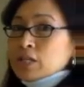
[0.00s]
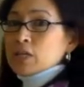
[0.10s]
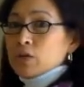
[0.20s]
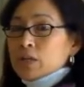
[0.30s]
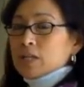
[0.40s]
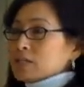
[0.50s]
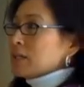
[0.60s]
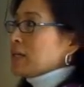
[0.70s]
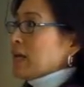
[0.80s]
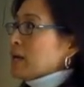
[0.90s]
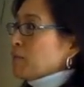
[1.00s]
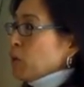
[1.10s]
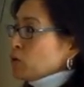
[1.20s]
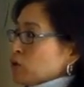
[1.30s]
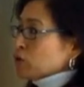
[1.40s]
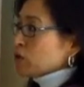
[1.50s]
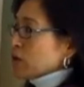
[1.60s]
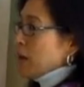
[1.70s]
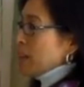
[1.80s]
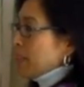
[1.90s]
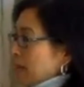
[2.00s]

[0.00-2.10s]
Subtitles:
nursing unit, is going to get a poster